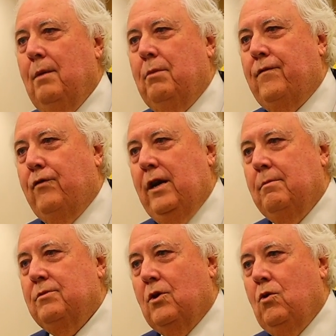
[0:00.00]
But
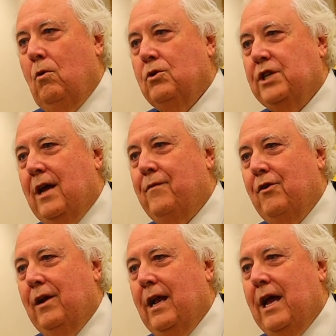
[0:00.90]
freedom calls out
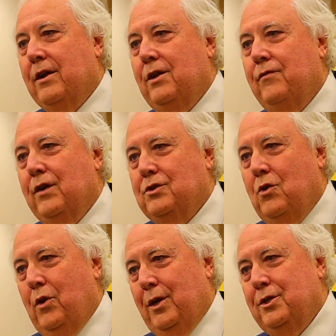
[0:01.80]
very loudly to
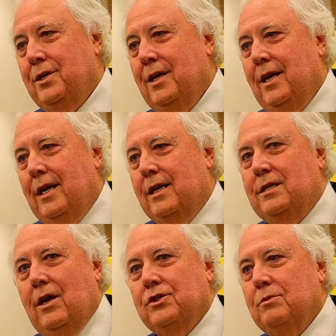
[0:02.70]
Victorians, and it
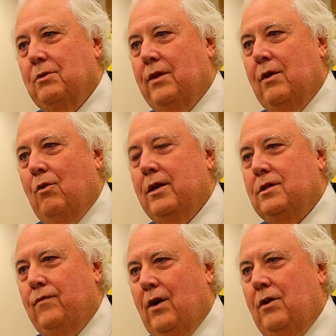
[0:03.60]
tells them that their right
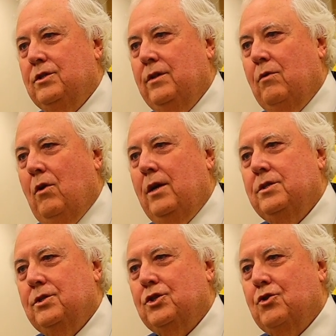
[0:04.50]
to votes and their rights
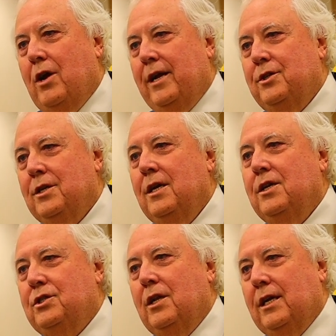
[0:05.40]
as Australians
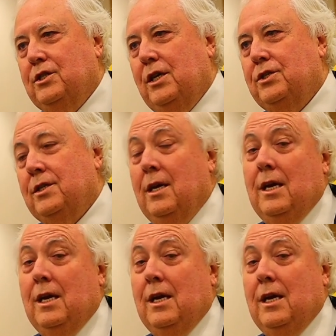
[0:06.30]
still exists.